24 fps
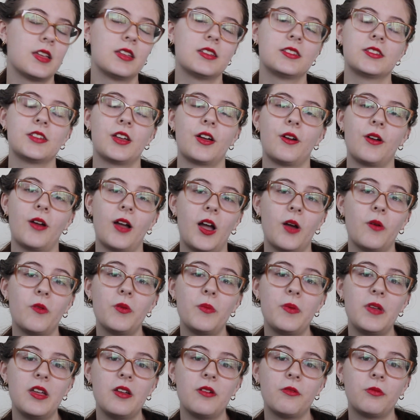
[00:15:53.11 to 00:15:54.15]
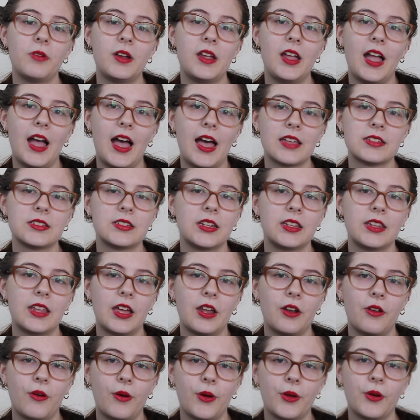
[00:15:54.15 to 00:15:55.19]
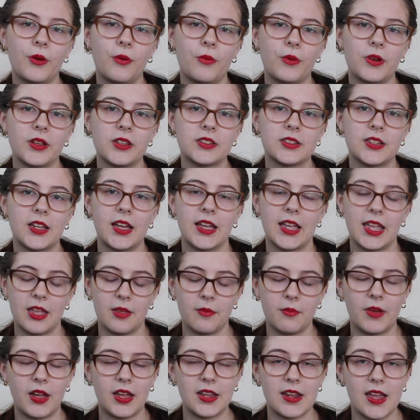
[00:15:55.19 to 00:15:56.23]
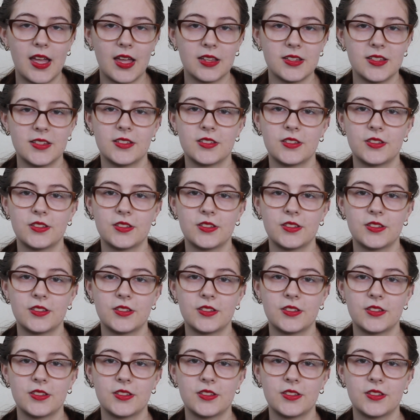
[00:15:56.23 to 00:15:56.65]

So I will be recasting that on once I get my dad's